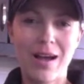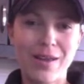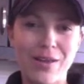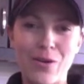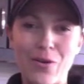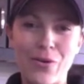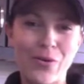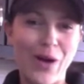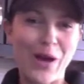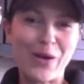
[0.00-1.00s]

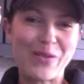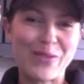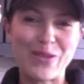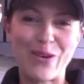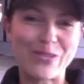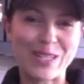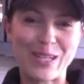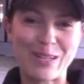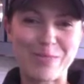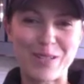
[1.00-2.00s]
I don't even know if she's
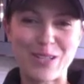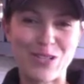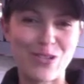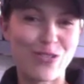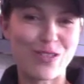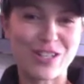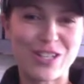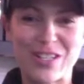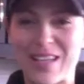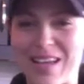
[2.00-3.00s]
telling me the truth that
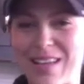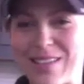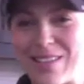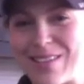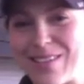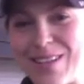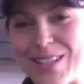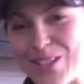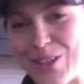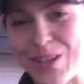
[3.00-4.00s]
she says
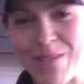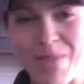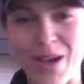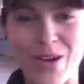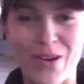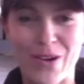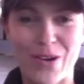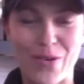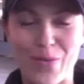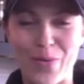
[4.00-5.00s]
it's looking
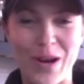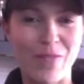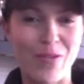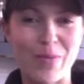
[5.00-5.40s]
better or whatever,